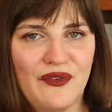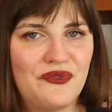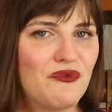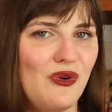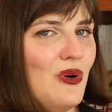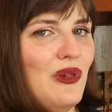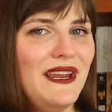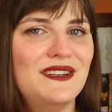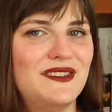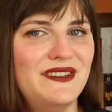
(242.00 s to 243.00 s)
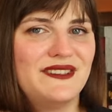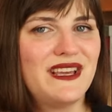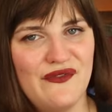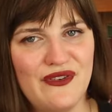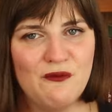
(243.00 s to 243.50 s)
of rolling to
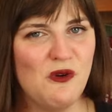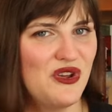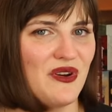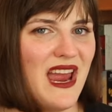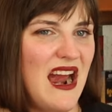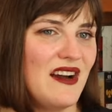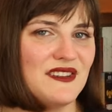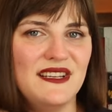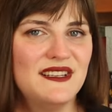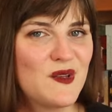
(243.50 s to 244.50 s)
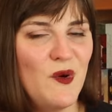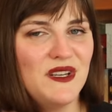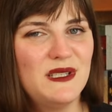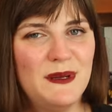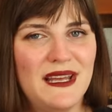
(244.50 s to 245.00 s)
discover what your character is
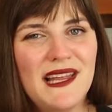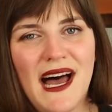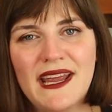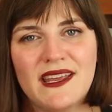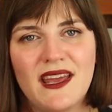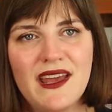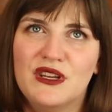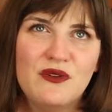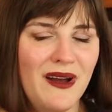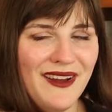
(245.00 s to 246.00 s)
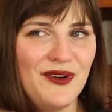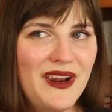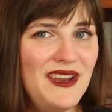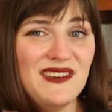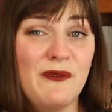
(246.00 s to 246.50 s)
going to be like. You might
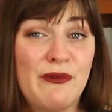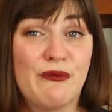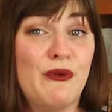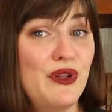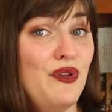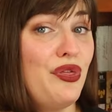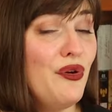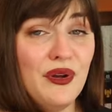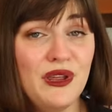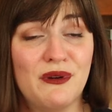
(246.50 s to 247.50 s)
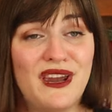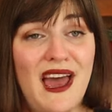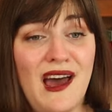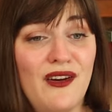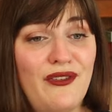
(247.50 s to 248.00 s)
not end up with what you thought you would
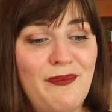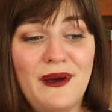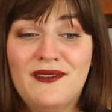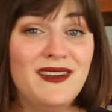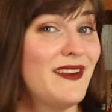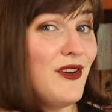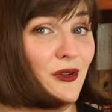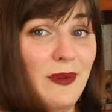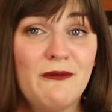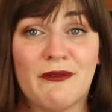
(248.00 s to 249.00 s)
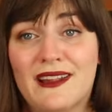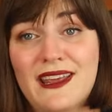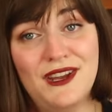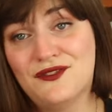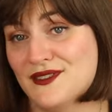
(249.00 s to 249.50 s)
have, but it could be
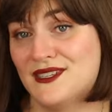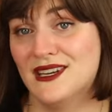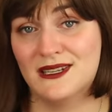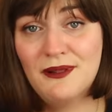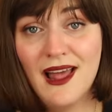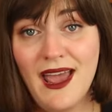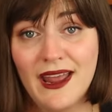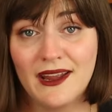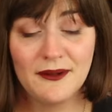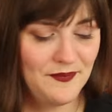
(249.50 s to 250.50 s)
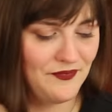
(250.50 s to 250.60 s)
really interesting to play.